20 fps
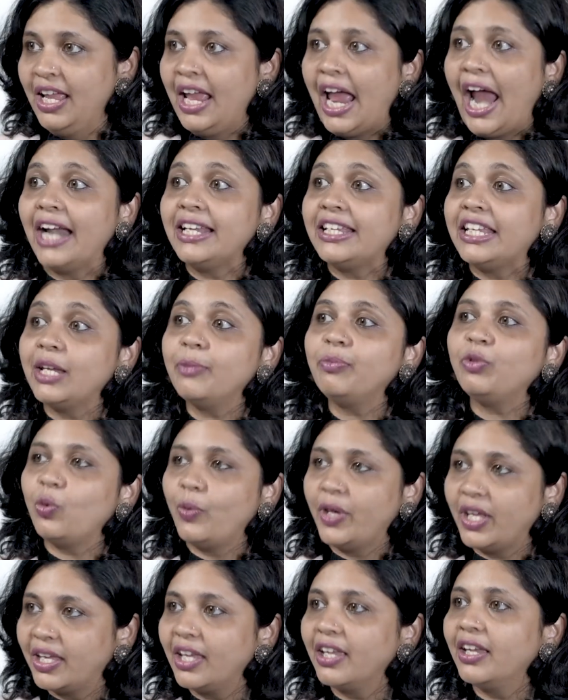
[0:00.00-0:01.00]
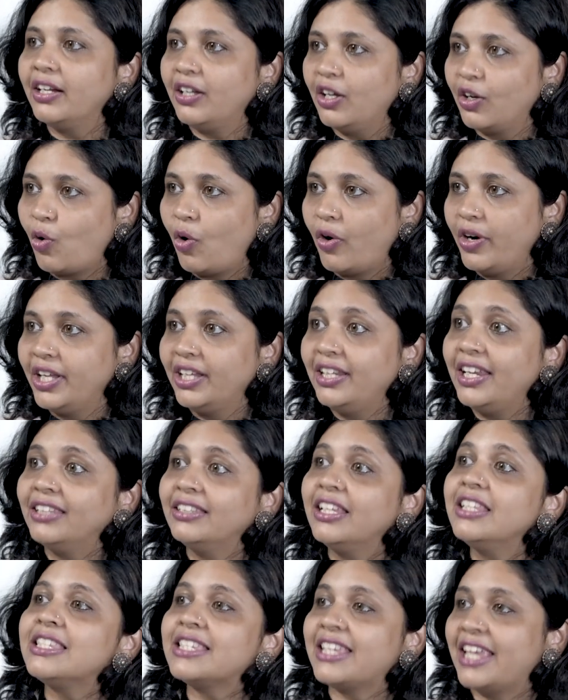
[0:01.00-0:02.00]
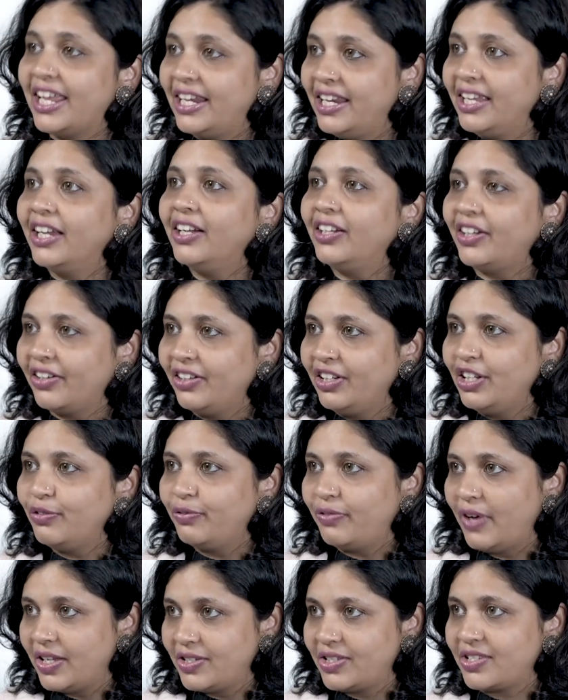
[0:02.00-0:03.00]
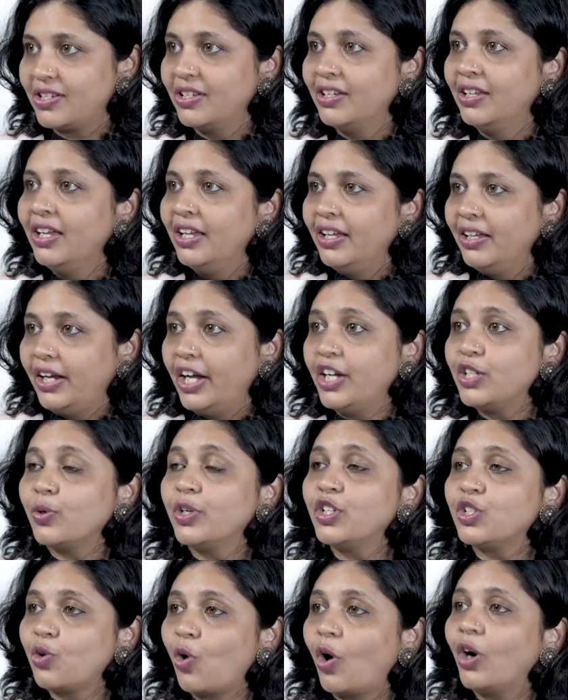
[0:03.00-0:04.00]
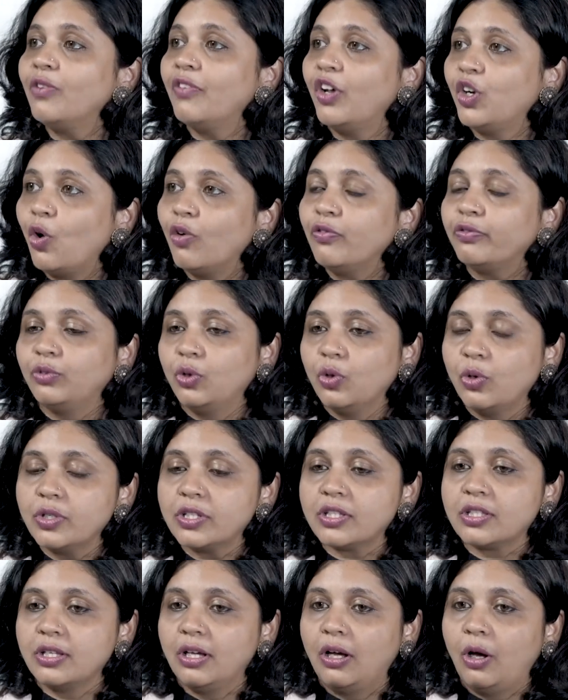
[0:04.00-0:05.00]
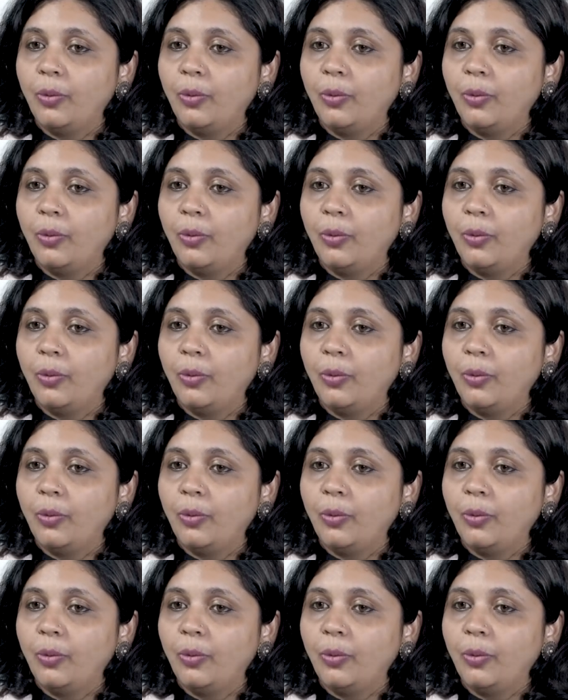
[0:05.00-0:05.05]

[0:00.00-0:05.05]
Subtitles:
and keep tweaking it accordingly and then scaling it really fast, right? So it's not one of those...